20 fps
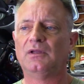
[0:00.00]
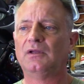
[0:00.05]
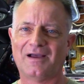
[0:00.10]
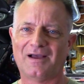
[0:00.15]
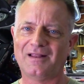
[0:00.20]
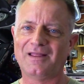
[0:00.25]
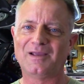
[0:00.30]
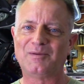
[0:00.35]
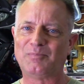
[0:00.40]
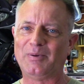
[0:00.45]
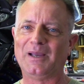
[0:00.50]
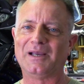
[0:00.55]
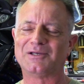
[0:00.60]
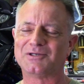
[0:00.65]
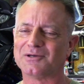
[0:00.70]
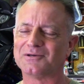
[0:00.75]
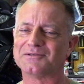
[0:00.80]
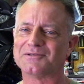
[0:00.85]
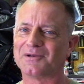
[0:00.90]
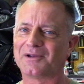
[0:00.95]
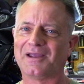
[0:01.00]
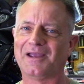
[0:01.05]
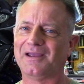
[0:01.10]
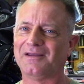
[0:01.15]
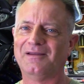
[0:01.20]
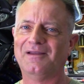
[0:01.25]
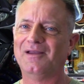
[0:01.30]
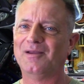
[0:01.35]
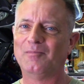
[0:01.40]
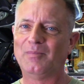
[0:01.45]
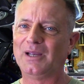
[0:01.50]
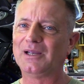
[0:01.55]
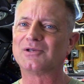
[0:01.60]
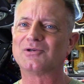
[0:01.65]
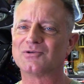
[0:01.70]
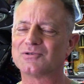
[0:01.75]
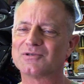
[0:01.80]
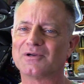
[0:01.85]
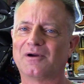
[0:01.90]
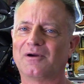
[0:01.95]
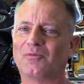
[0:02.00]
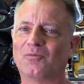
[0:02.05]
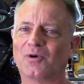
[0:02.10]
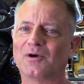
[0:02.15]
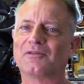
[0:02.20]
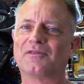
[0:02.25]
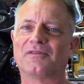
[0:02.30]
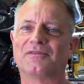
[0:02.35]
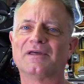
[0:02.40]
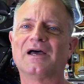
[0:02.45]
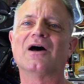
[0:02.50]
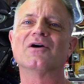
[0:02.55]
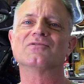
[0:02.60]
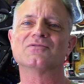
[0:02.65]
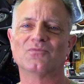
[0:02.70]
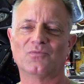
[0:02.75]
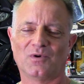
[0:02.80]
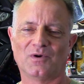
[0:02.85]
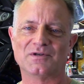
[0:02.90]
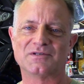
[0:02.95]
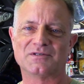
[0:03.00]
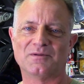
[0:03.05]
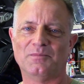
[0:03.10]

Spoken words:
I like pictures, okay? Pictures are worth 1,000 words